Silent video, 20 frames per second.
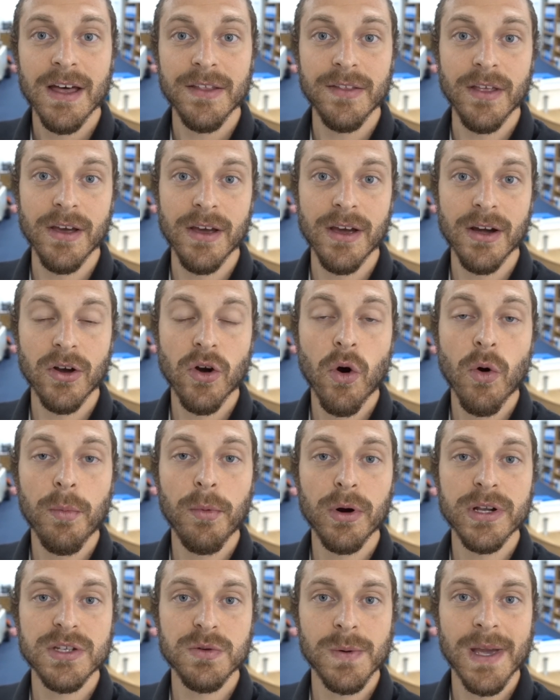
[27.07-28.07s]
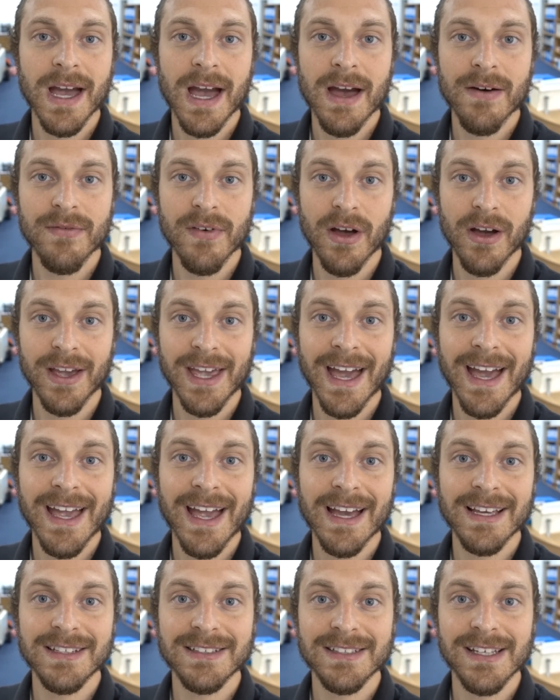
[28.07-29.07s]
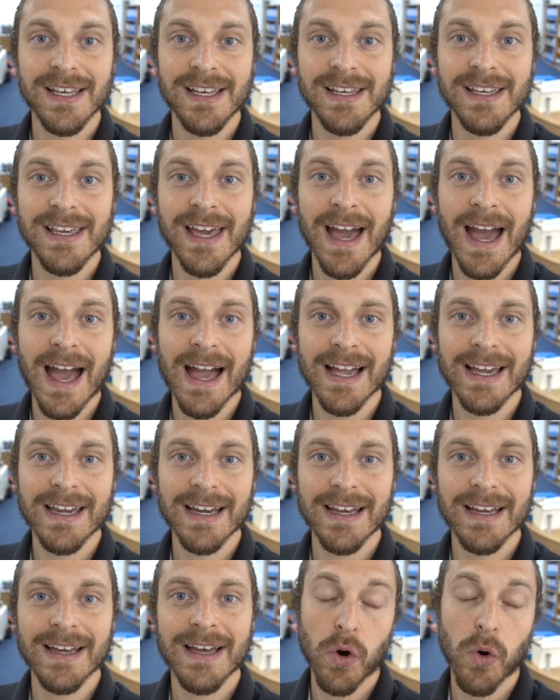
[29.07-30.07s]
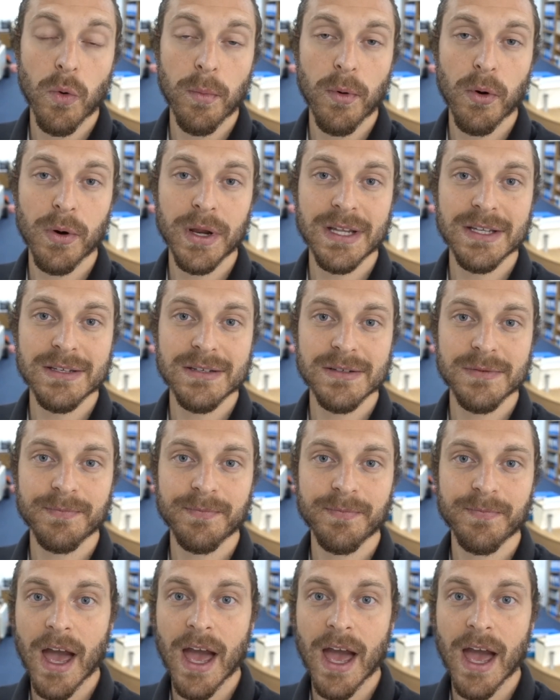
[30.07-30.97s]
The call points we have are KAC, CAC call points,